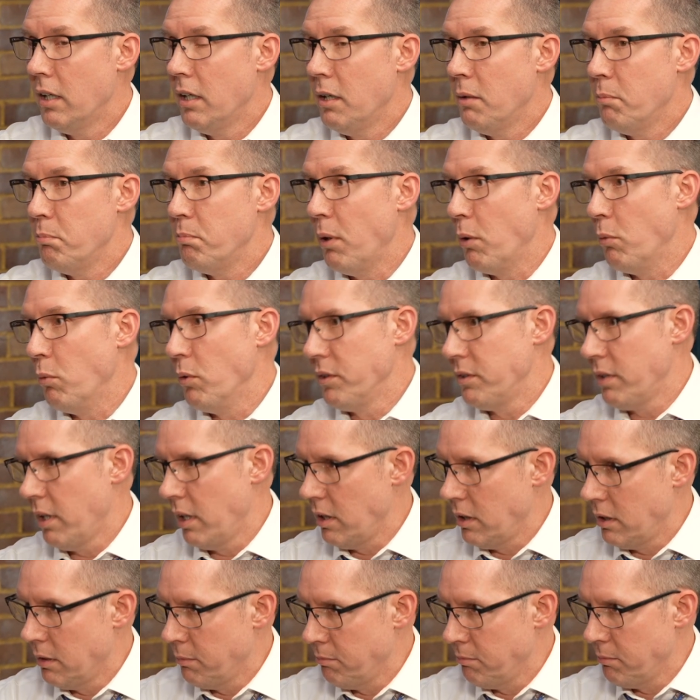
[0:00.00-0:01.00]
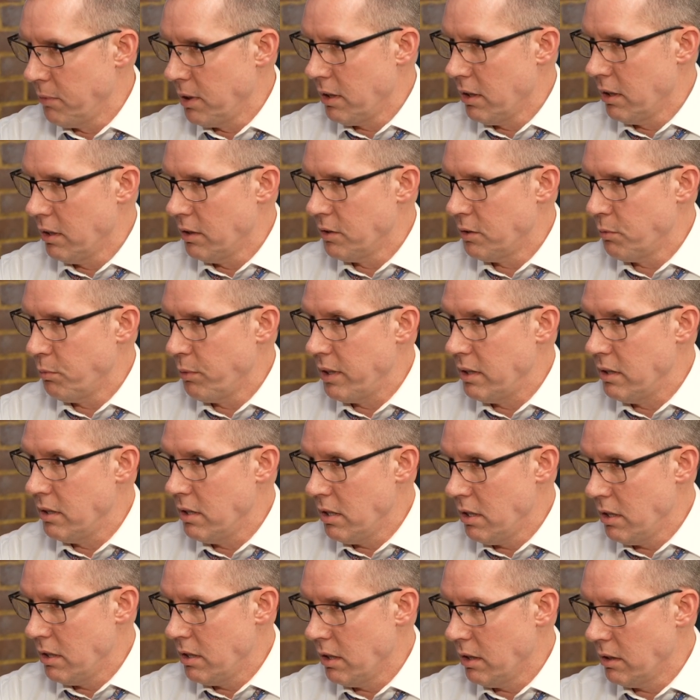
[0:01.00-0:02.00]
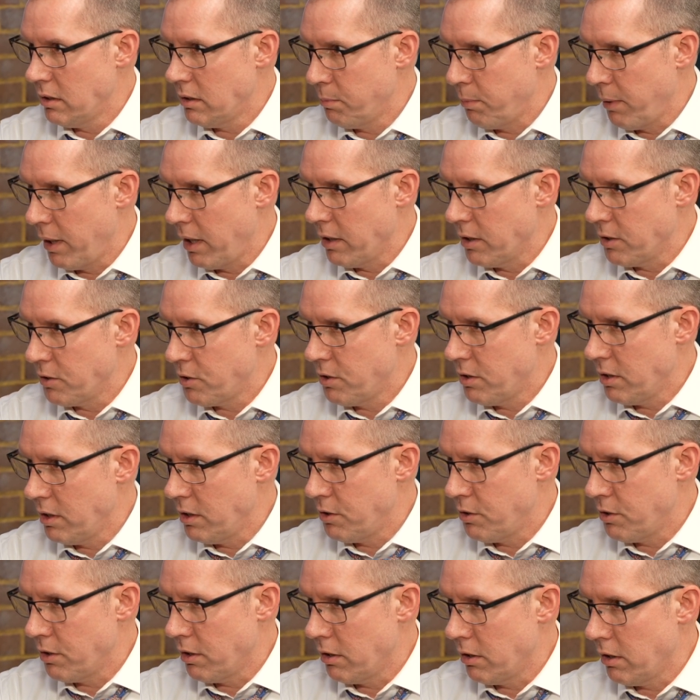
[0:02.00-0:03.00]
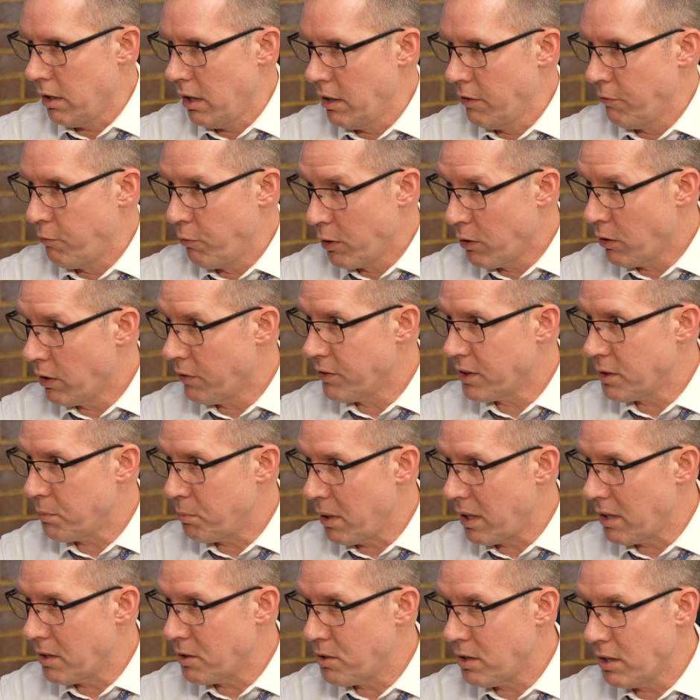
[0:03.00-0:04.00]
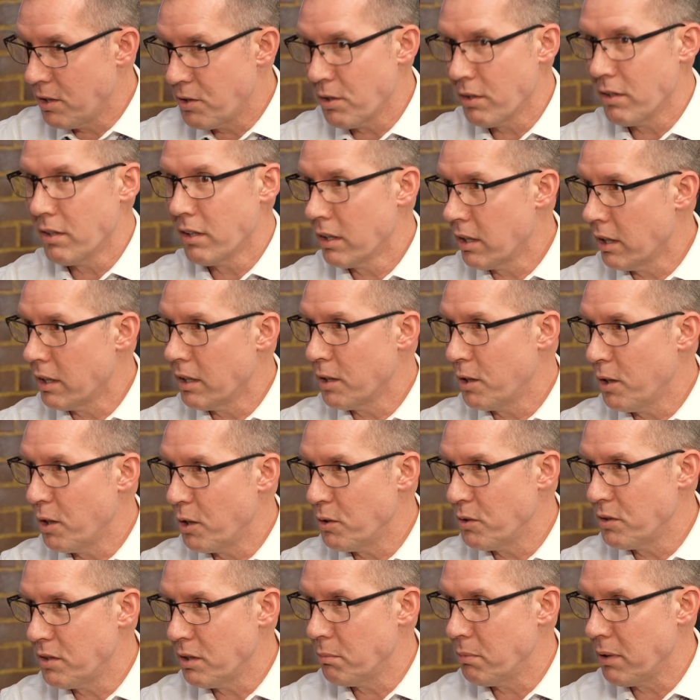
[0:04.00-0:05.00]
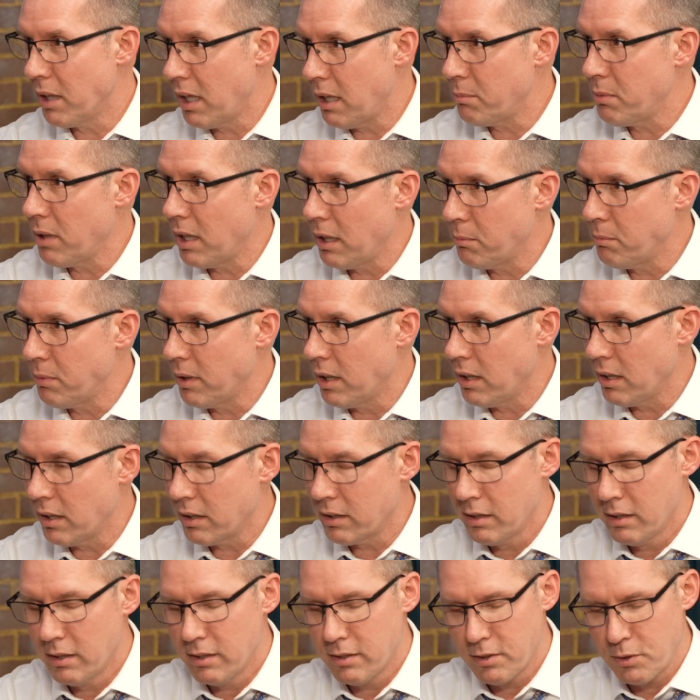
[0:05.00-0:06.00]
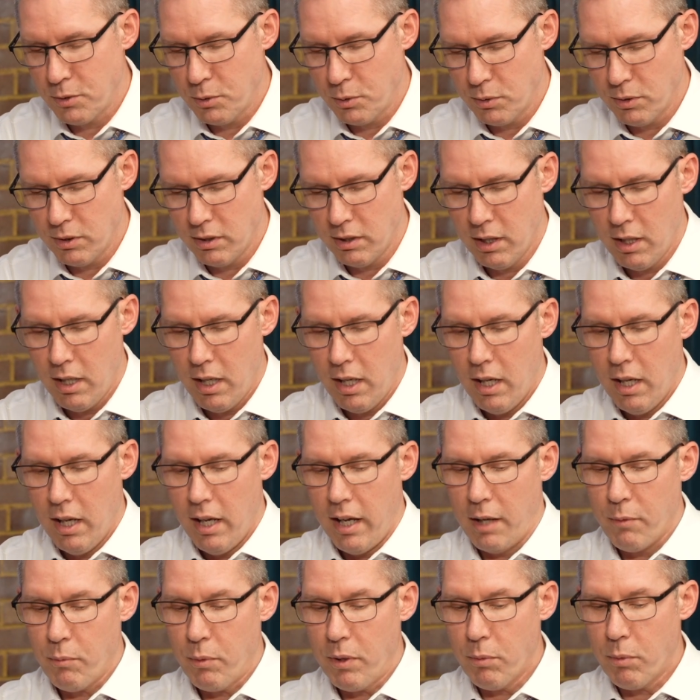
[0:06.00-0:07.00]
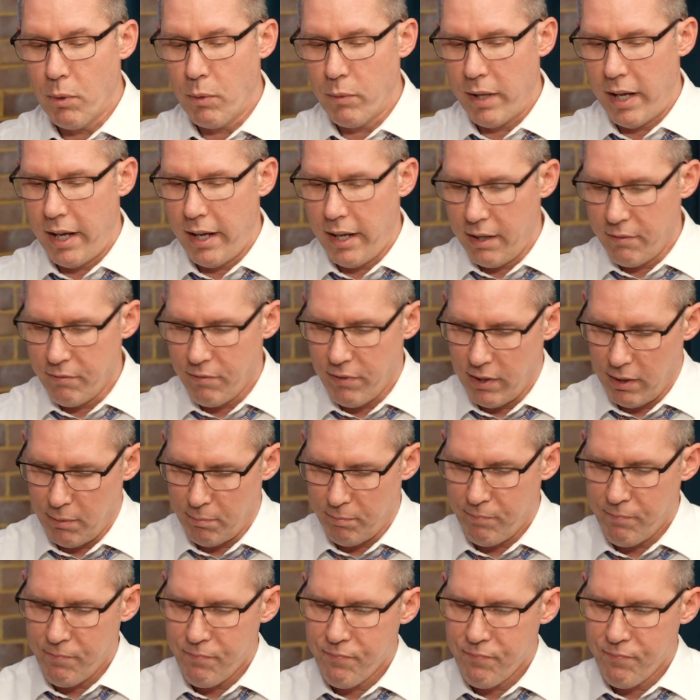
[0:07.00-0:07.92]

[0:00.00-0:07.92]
but we'll take them because we need a Spanish teacher. And if we don't have a Spanish teacher, they're going to go to blah, blah, blah school, and we won't have them.